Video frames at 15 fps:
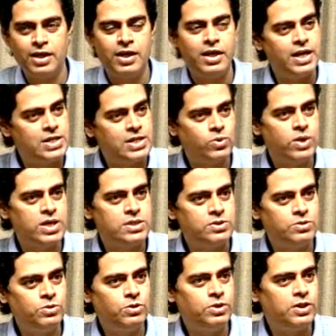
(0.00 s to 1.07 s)
SOS,
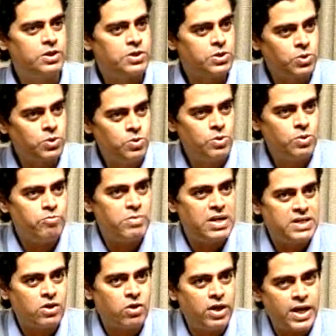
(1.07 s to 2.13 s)
there is no
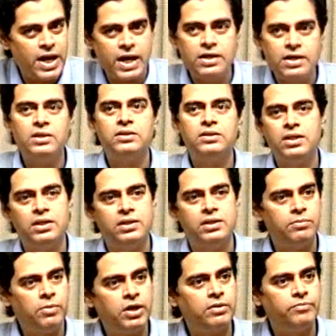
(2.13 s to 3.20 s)
conducting thing in the
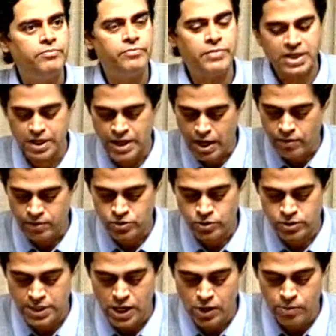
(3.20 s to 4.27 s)
bottom. But now, so
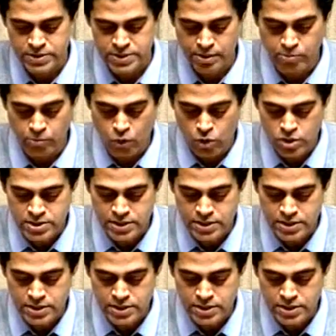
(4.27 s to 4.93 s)
there will be some MOS